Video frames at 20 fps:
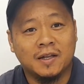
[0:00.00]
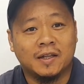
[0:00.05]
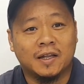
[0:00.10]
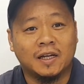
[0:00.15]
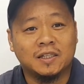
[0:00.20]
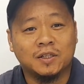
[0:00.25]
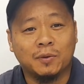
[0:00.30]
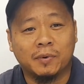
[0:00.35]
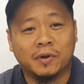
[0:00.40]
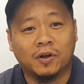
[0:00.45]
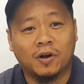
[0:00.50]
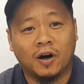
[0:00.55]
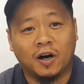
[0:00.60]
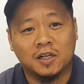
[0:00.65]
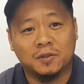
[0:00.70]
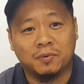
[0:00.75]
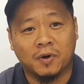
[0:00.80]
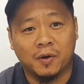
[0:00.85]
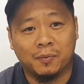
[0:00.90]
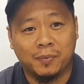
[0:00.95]
that's going to be
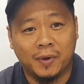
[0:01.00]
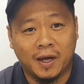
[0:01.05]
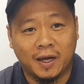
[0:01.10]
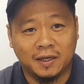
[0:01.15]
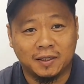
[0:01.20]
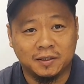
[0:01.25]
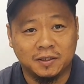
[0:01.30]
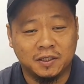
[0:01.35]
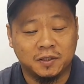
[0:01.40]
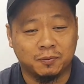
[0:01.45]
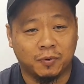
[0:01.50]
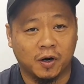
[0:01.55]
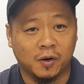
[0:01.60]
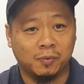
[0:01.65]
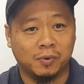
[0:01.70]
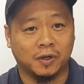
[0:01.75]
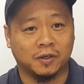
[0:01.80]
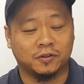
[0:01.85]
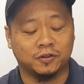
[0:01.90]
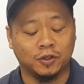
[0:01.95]
caused by bad
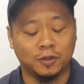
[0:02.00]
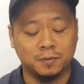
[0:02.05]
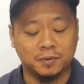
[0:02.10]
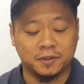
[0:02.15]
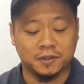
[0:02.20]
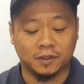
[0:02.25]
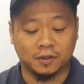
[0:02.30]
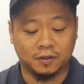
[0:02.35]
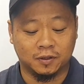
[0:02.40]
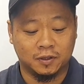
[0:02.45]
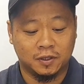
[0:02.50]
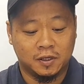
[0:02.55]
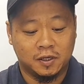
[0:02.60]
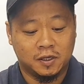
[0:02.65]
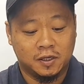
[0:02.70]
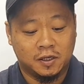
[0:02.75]
spark plug tube seal.